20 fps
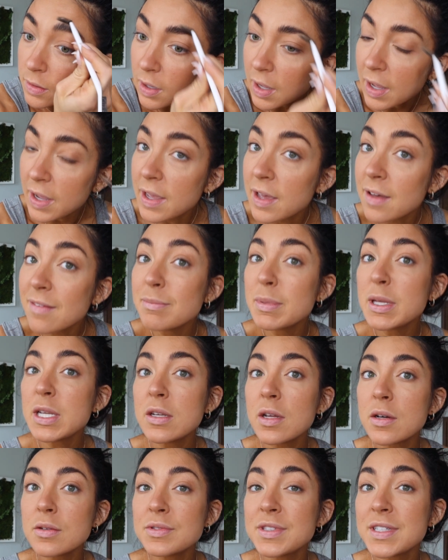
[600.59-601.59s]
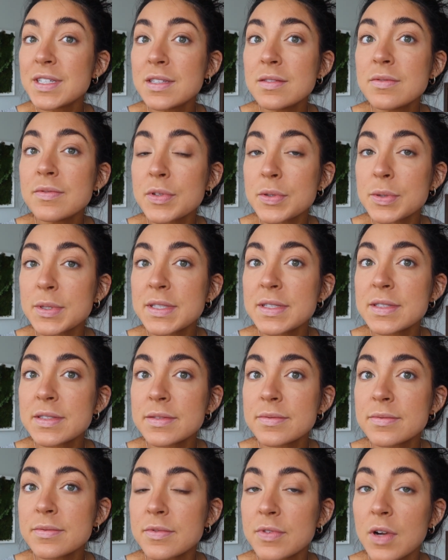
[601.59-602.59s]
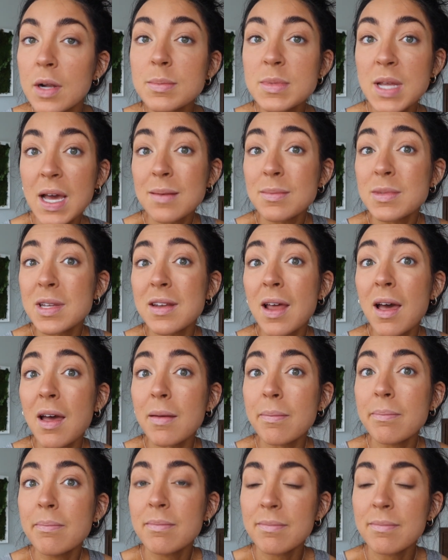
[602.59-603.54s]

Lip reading: I have been known to influence from time to time.